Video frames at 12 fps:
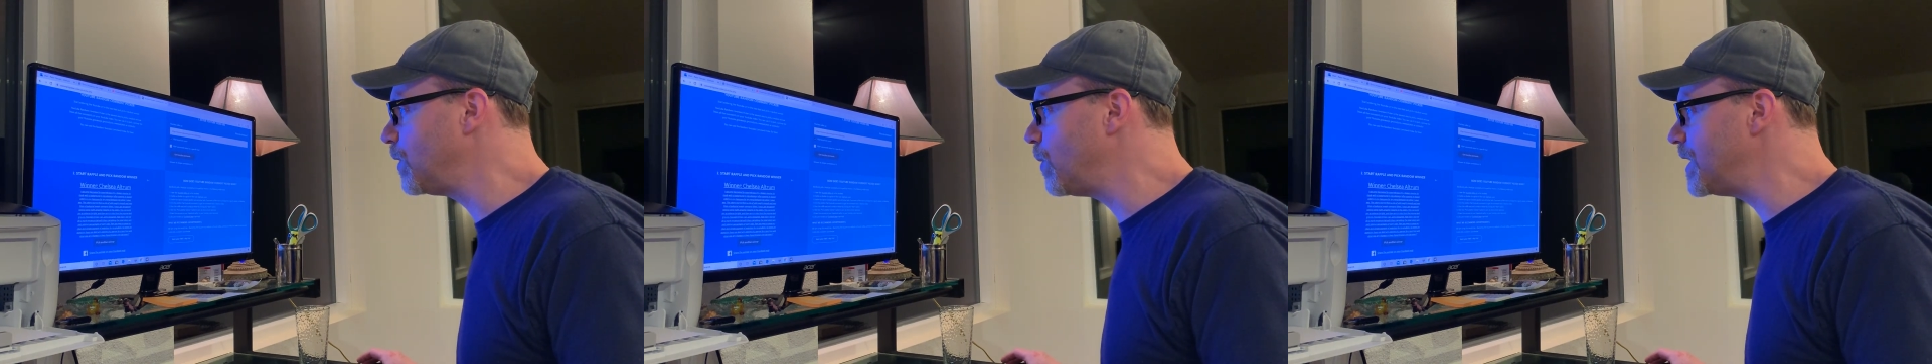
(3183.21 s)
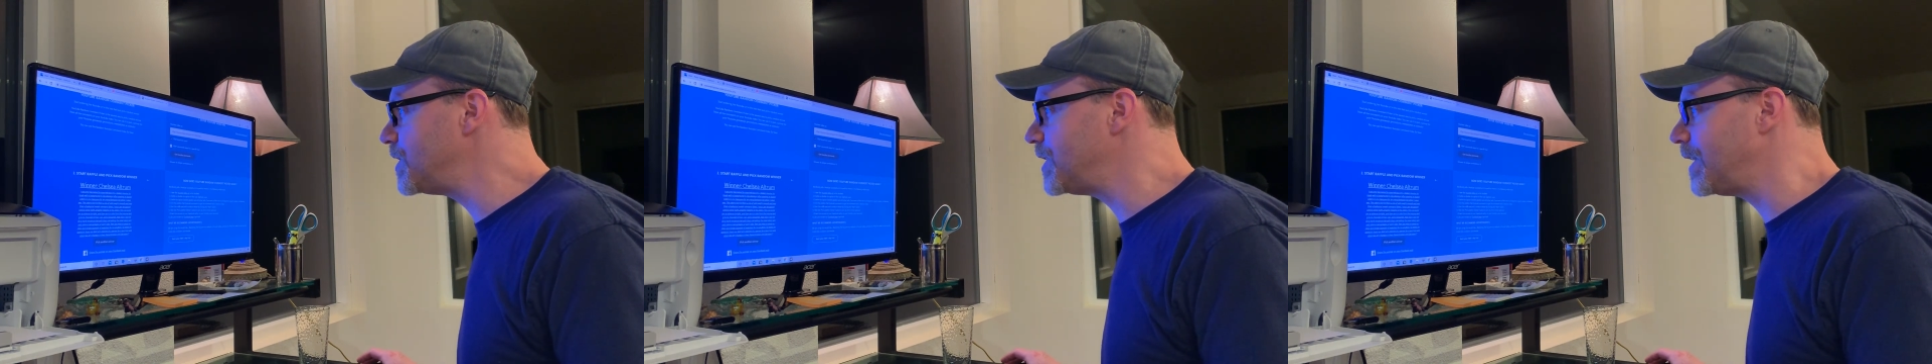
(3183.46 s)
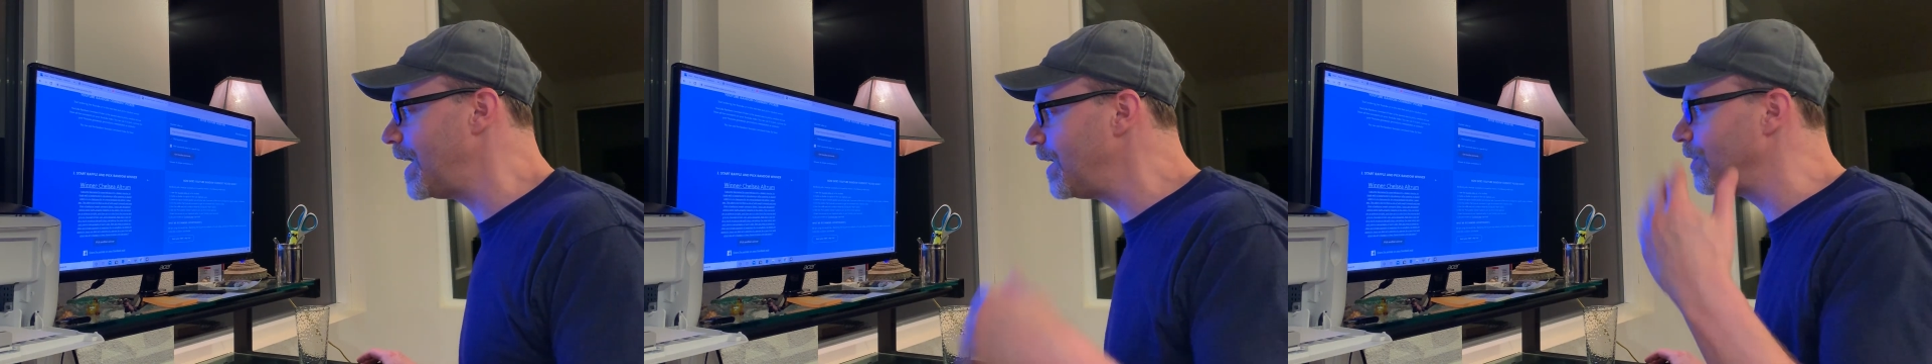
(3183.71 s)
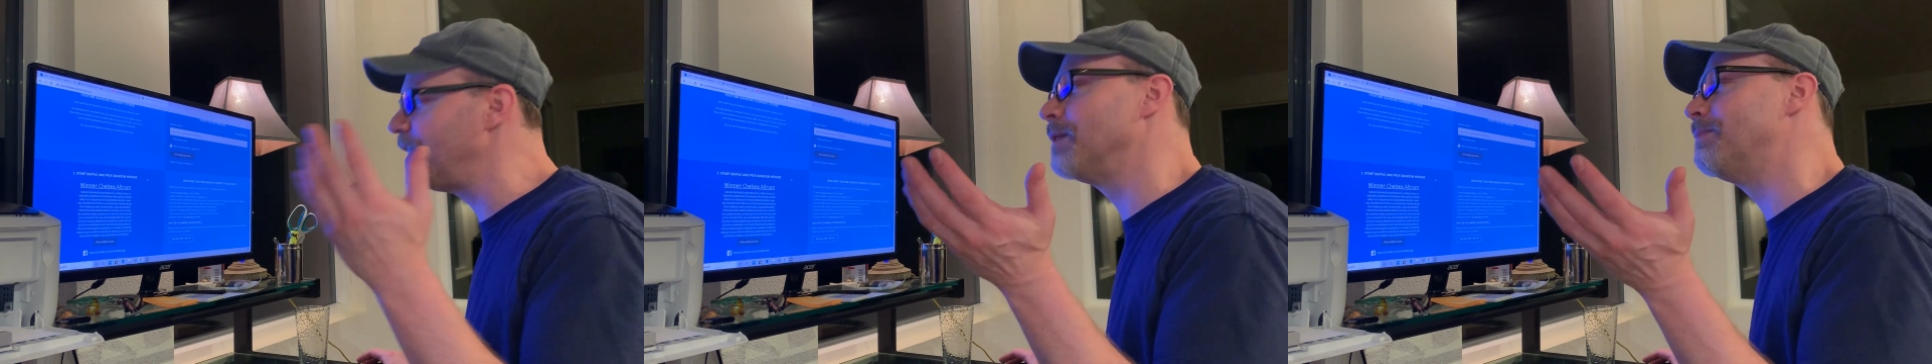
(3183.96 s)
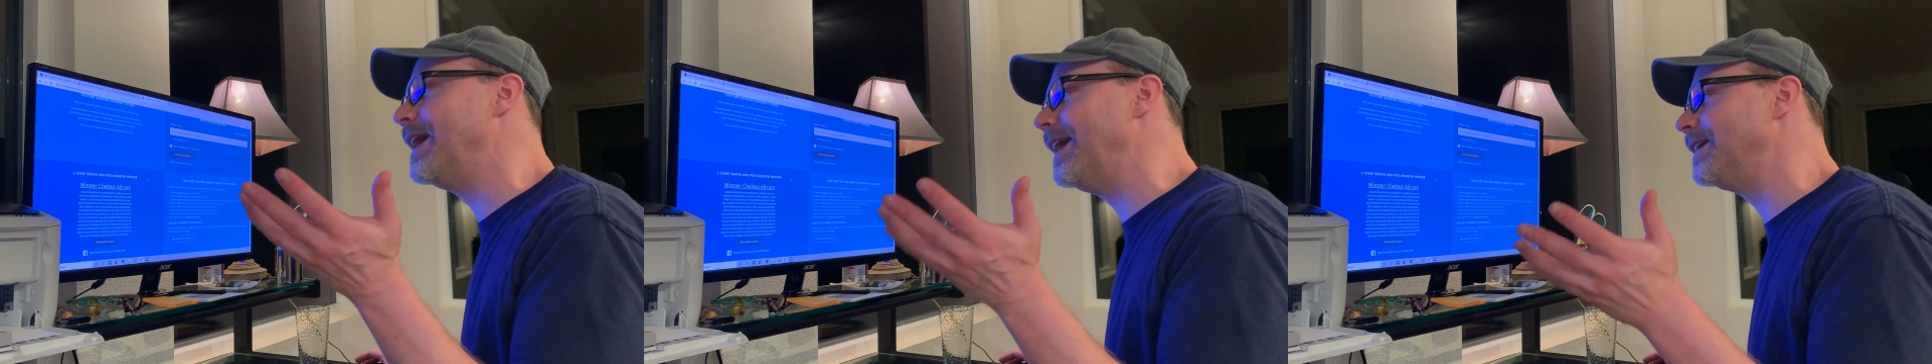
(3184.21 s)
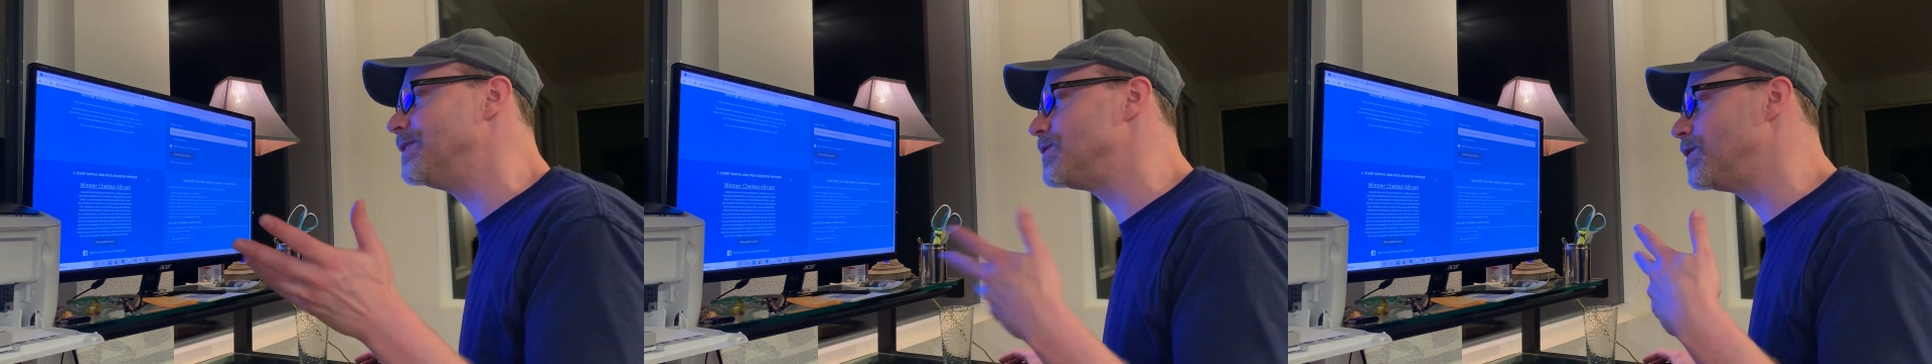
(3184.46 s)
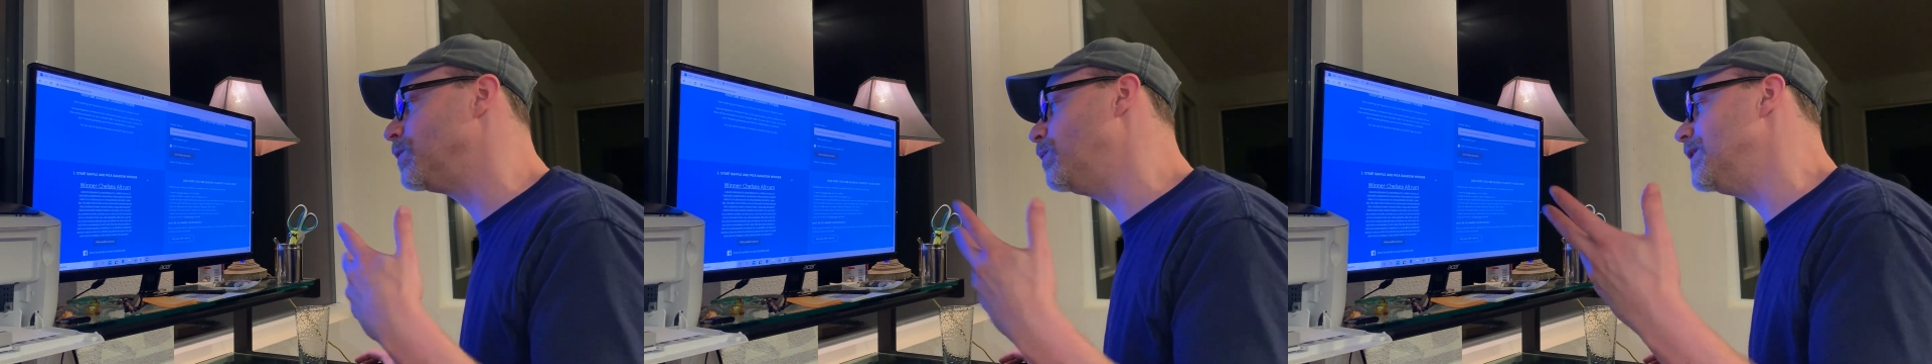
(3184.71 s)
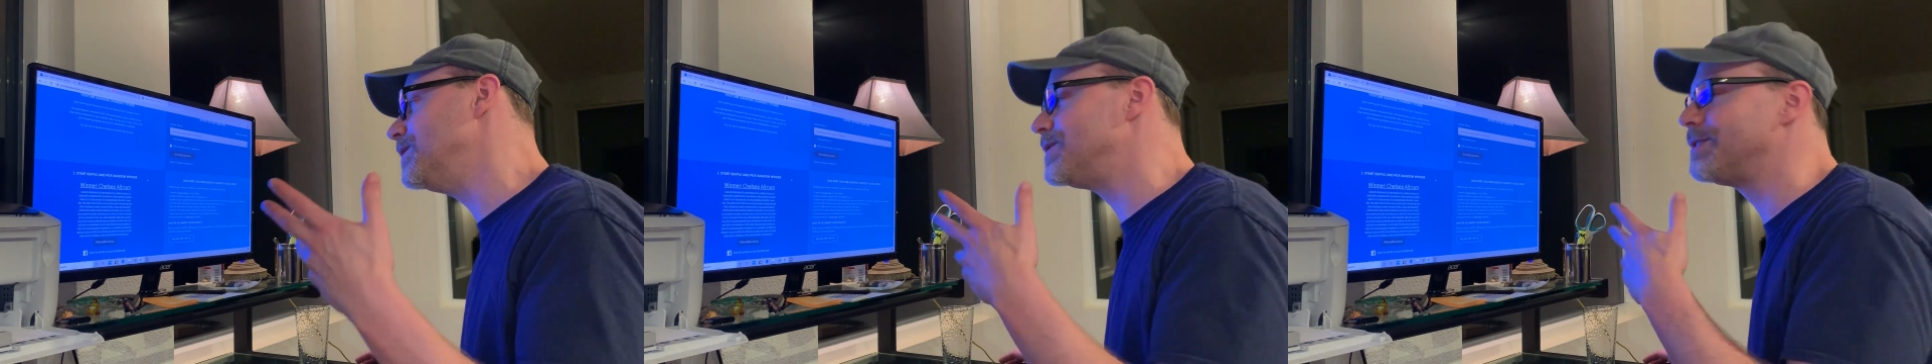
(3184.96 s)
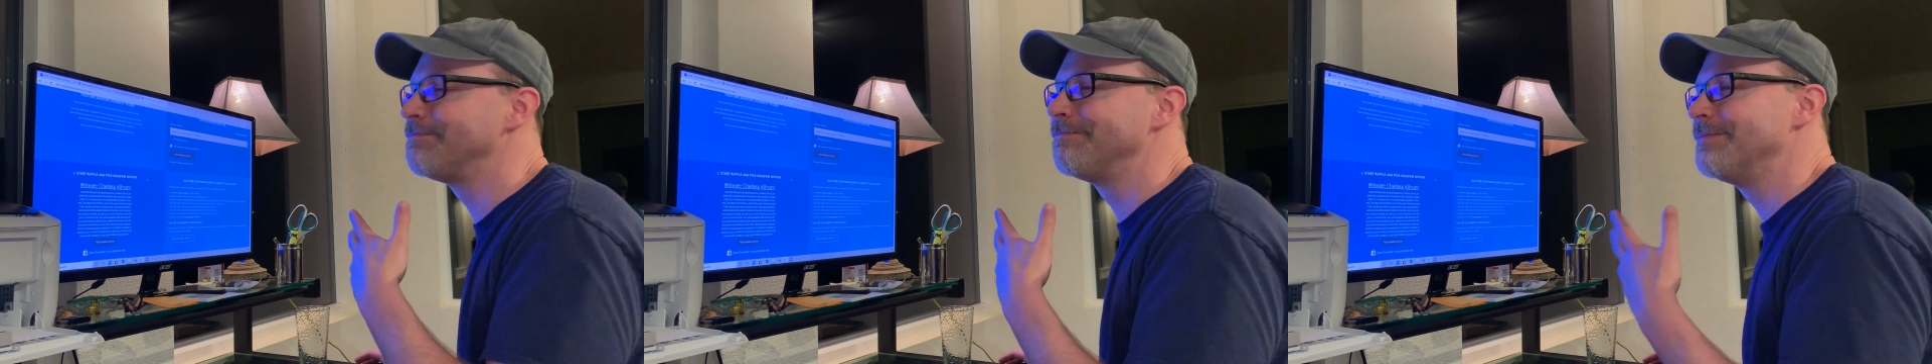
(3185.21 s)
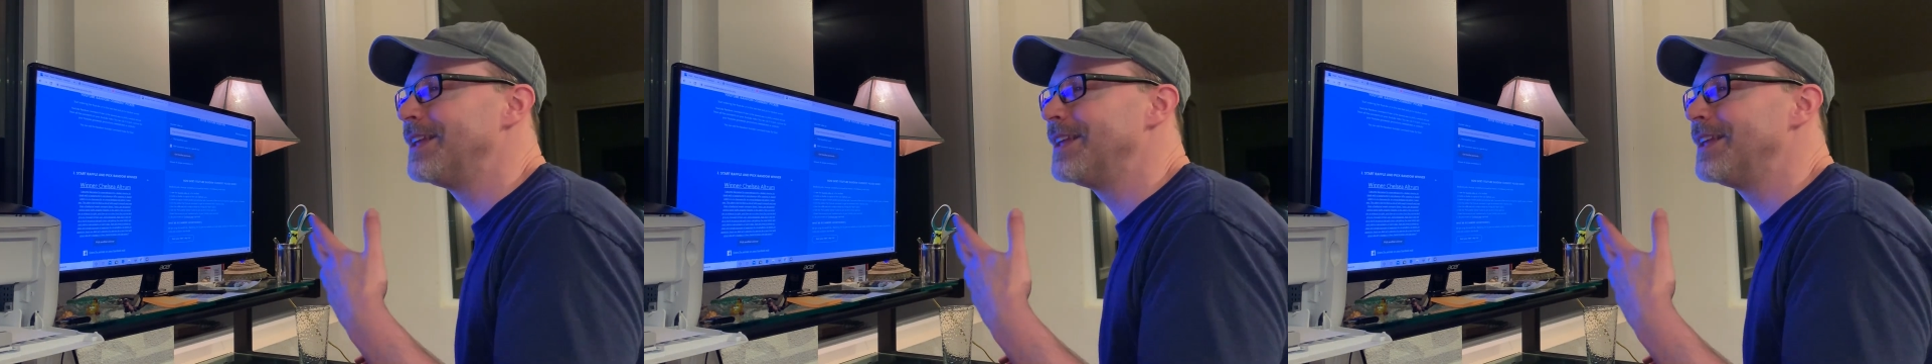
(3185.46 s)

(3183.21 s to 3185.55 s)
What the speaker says: question. I don't think my answer was,